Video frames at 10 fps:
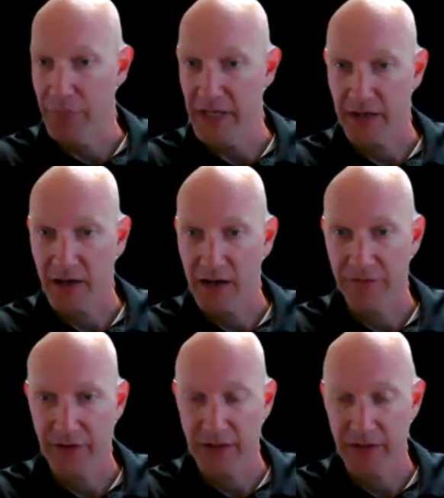Be
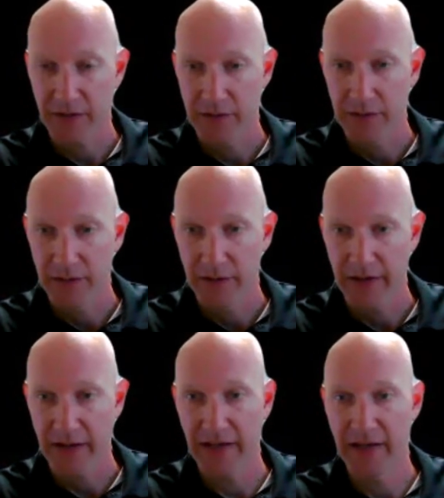confident,
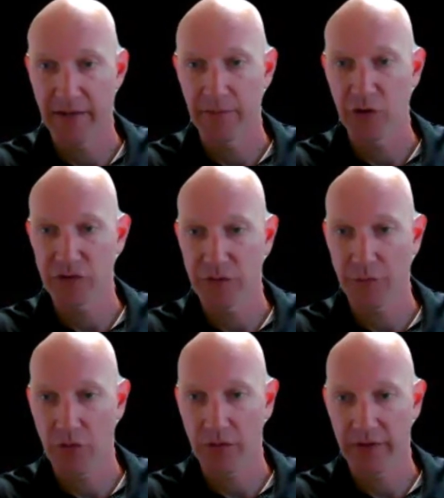and most
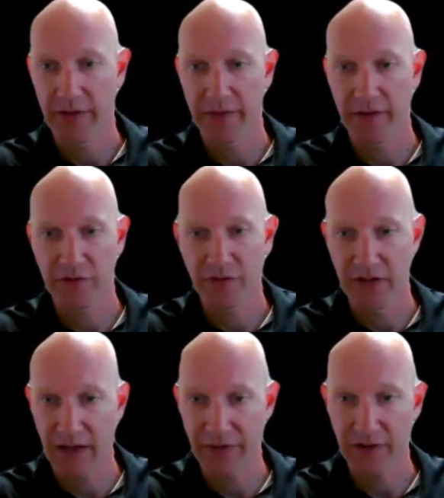importantly, there's
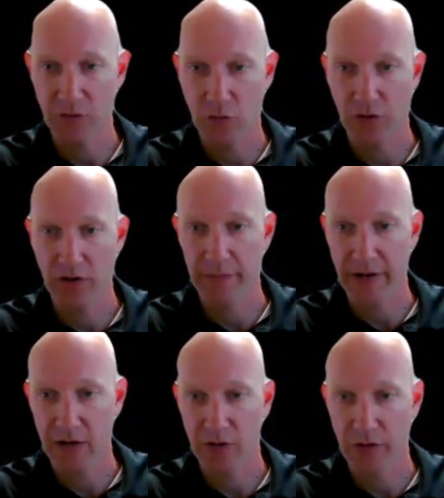nothing to worry
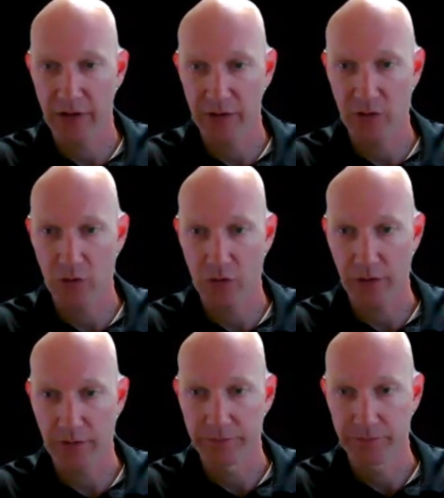about going into court.
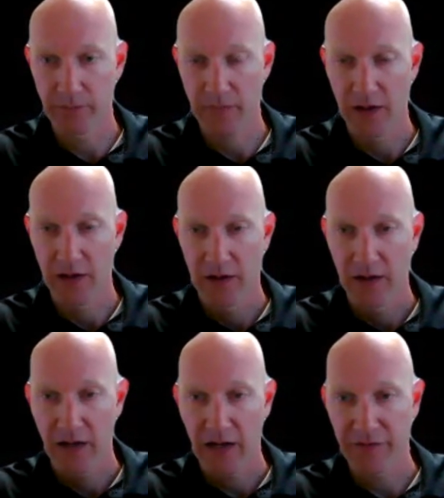
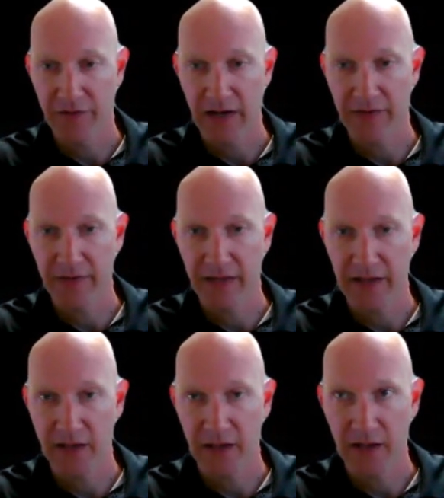I find
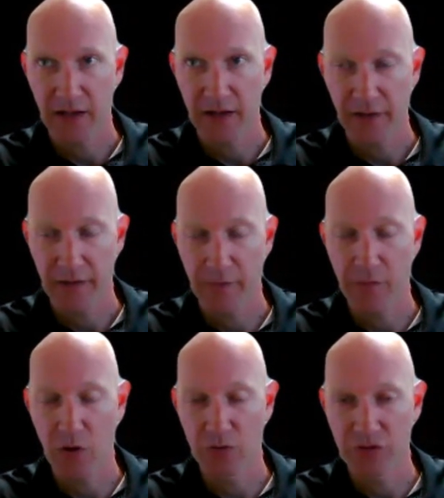that the
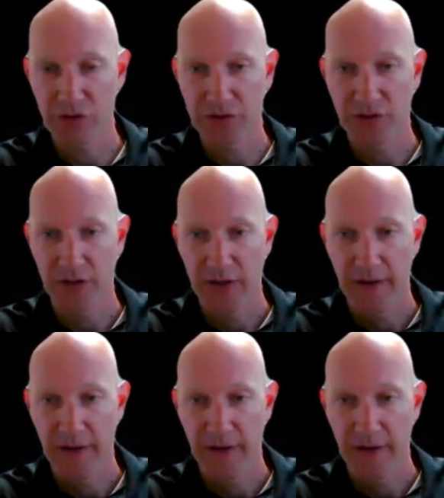most